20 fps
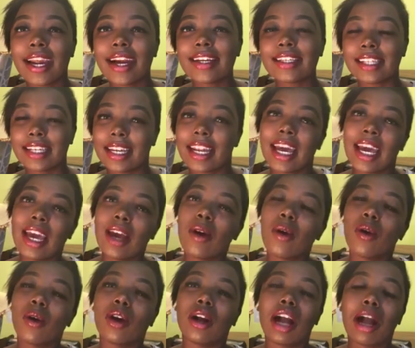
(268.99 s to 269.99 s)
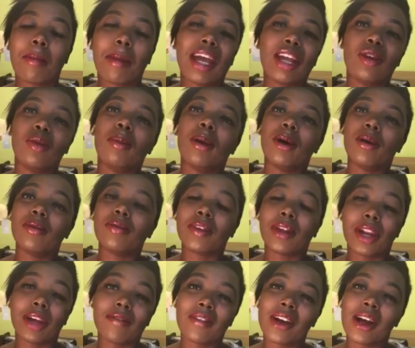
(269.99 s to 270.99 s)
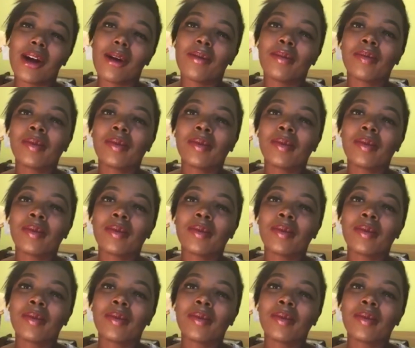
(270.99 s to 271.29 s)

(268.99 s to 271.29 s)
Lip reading: or Sunday, or I might do both, you never know.